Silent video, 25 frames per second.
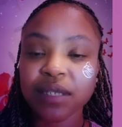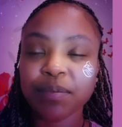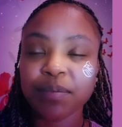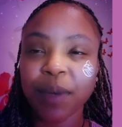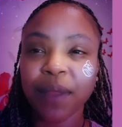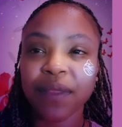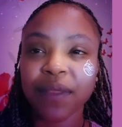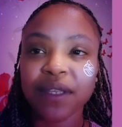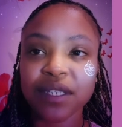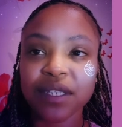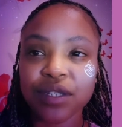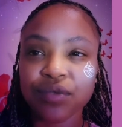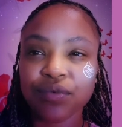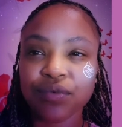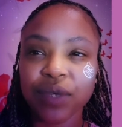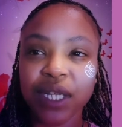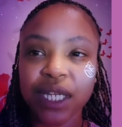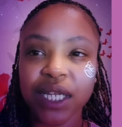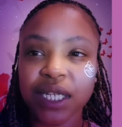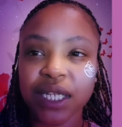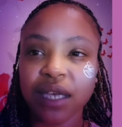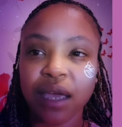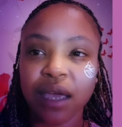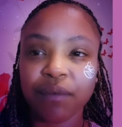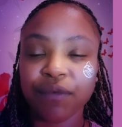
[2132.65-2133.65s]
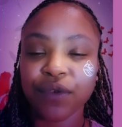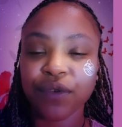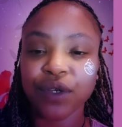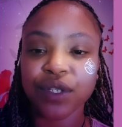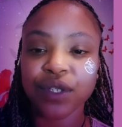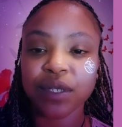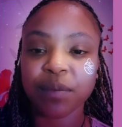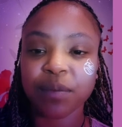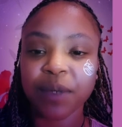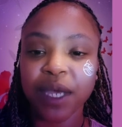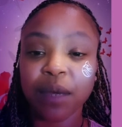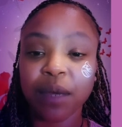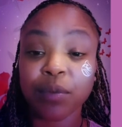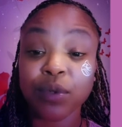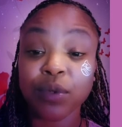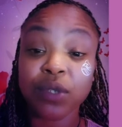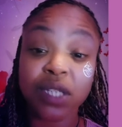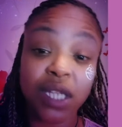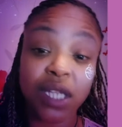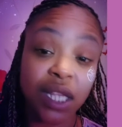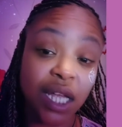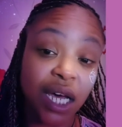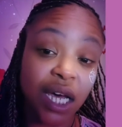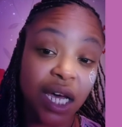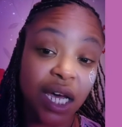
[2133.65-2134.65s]
But this is really a time for you to be able
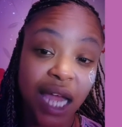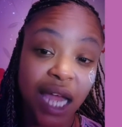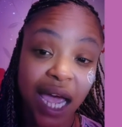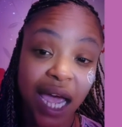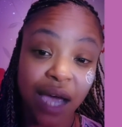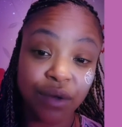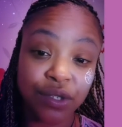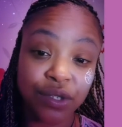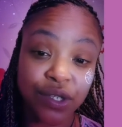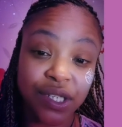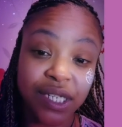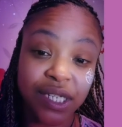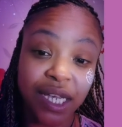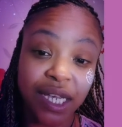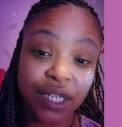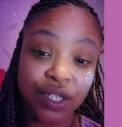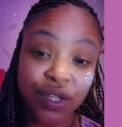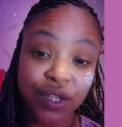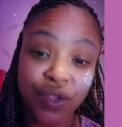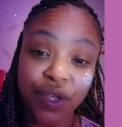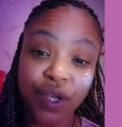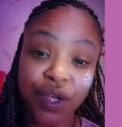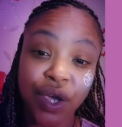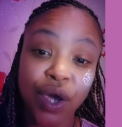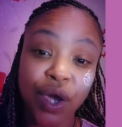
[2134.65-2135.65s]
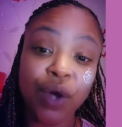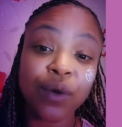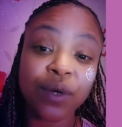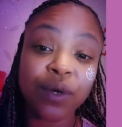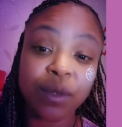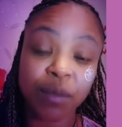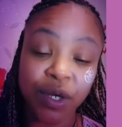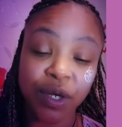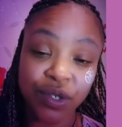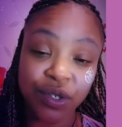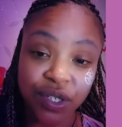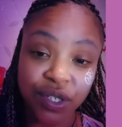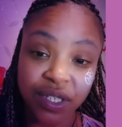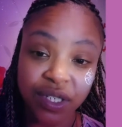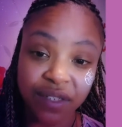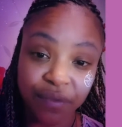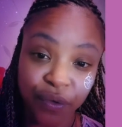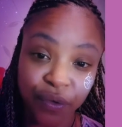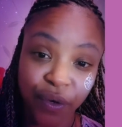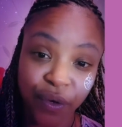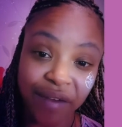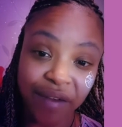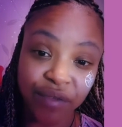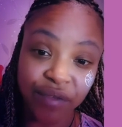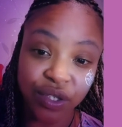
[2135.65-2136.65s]
to learn how to tend to the own emotions of
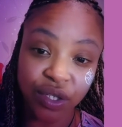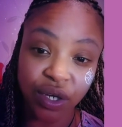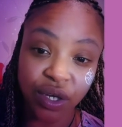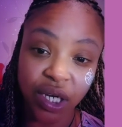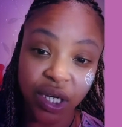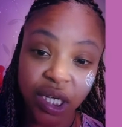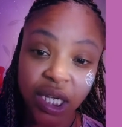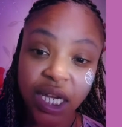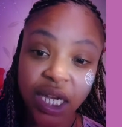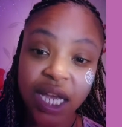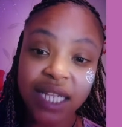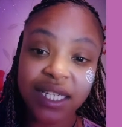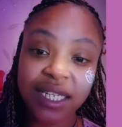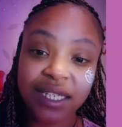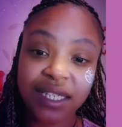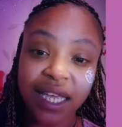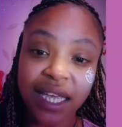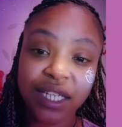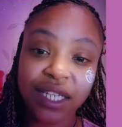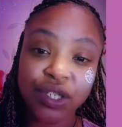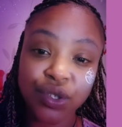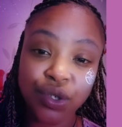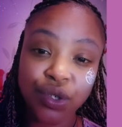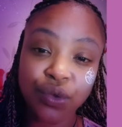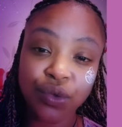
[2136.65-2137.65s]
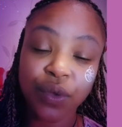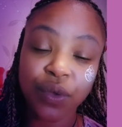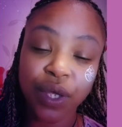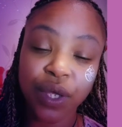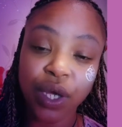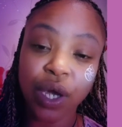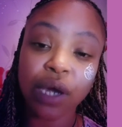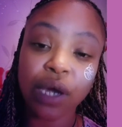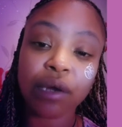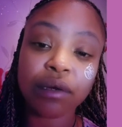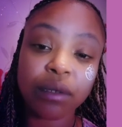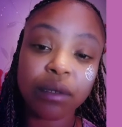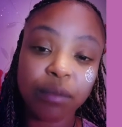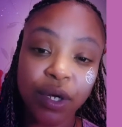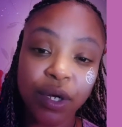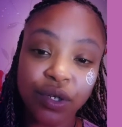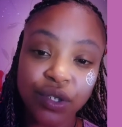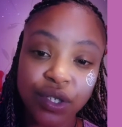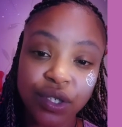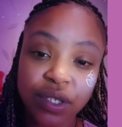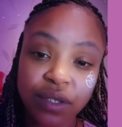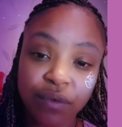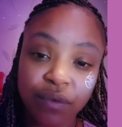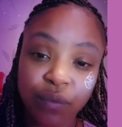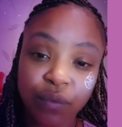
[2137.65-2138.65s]
your avatar, to tend to the own
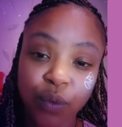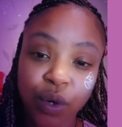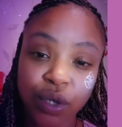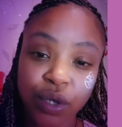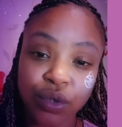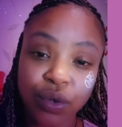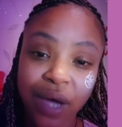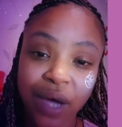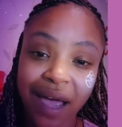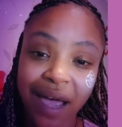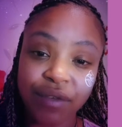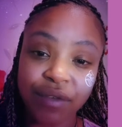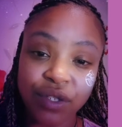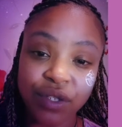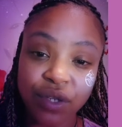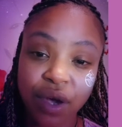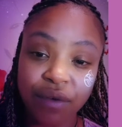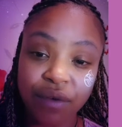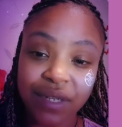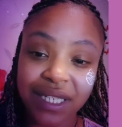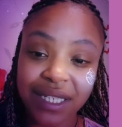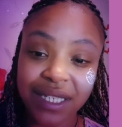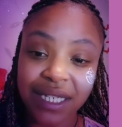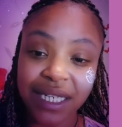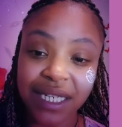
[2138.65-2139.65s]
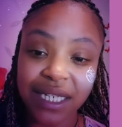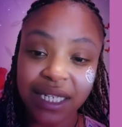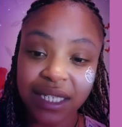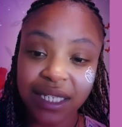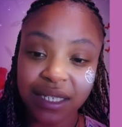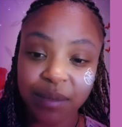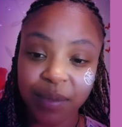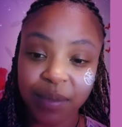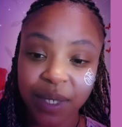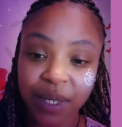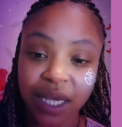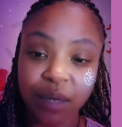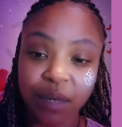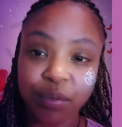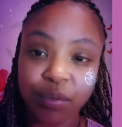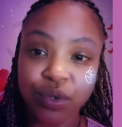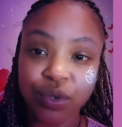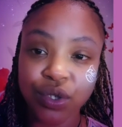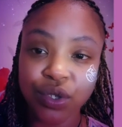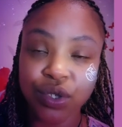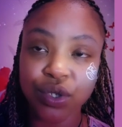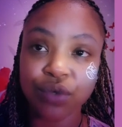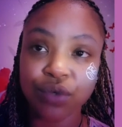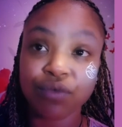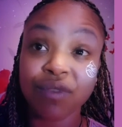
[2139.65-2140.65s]
emotions of what your avatar is needing to be able
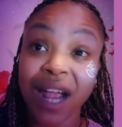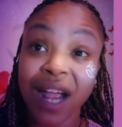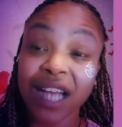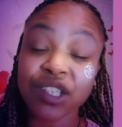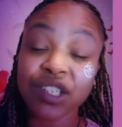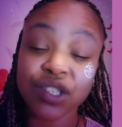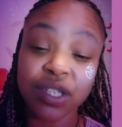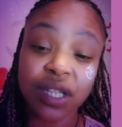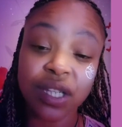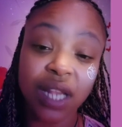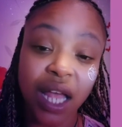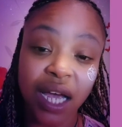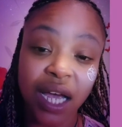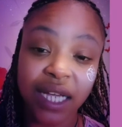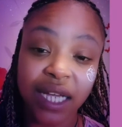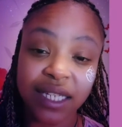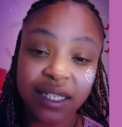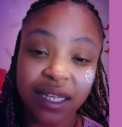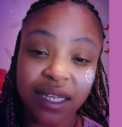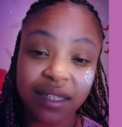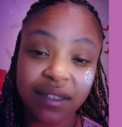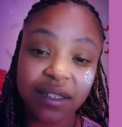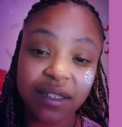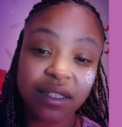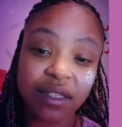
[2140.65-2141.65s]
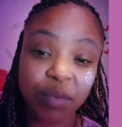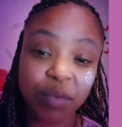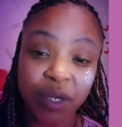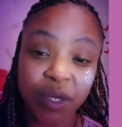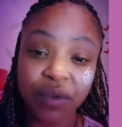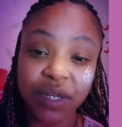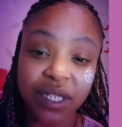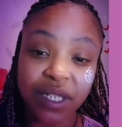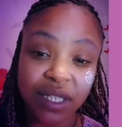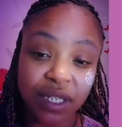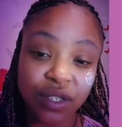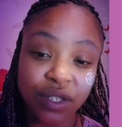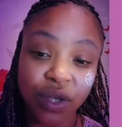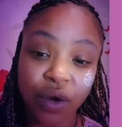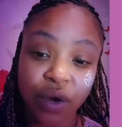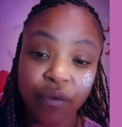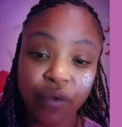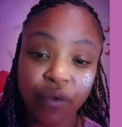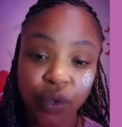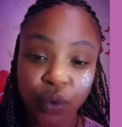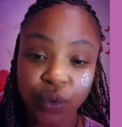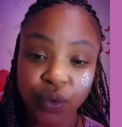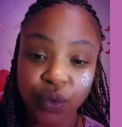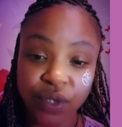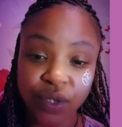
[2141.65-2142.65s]
to rationalize its experiences over
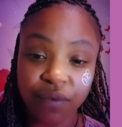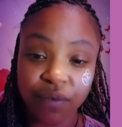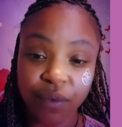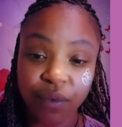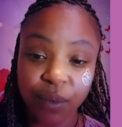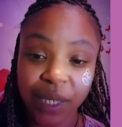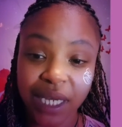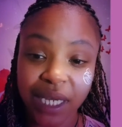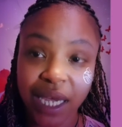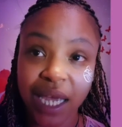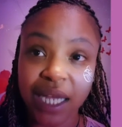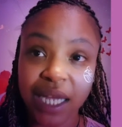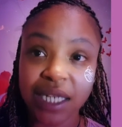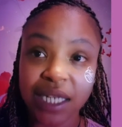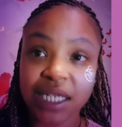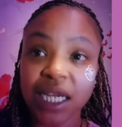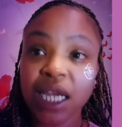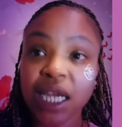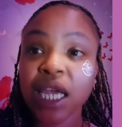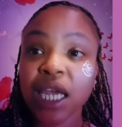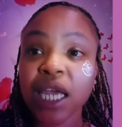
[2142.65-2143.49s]
the course of the weekend.